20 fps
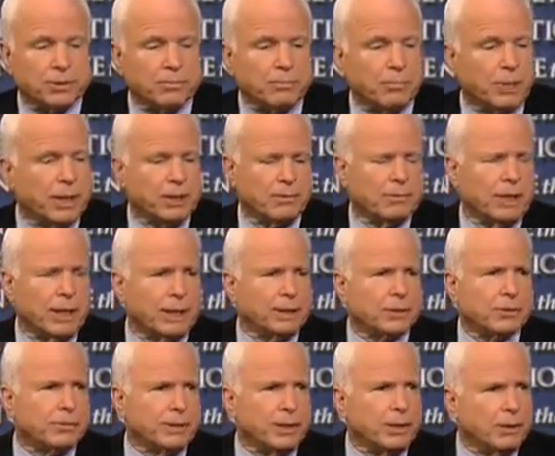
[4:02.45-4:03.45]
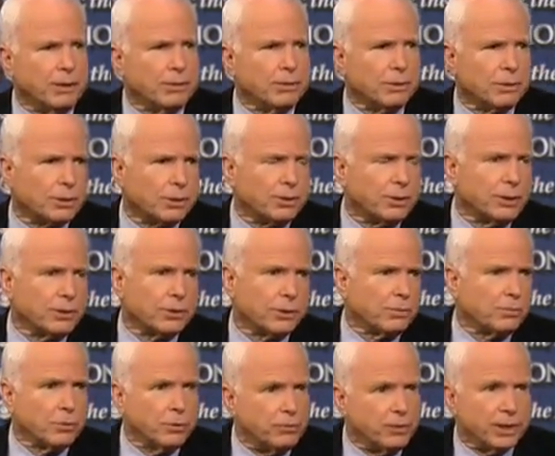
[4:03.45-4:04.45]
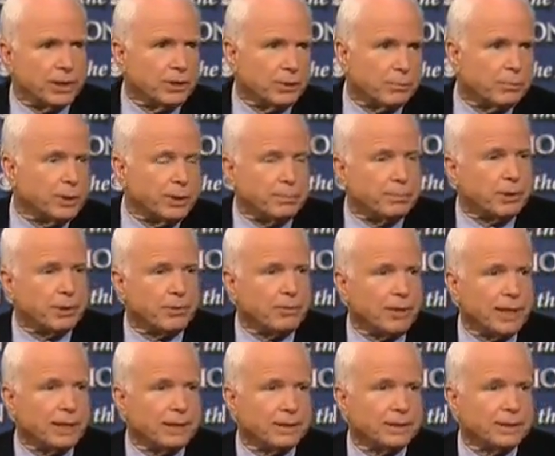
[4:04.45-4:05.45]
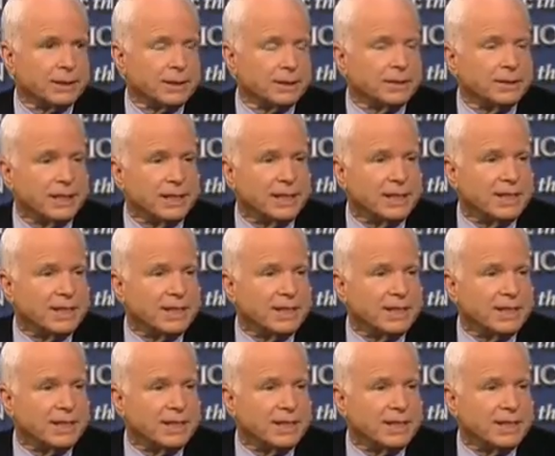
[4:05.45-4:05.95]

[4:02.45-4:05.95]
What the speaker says: And by the way, as we know, the Syrians are moving their people around and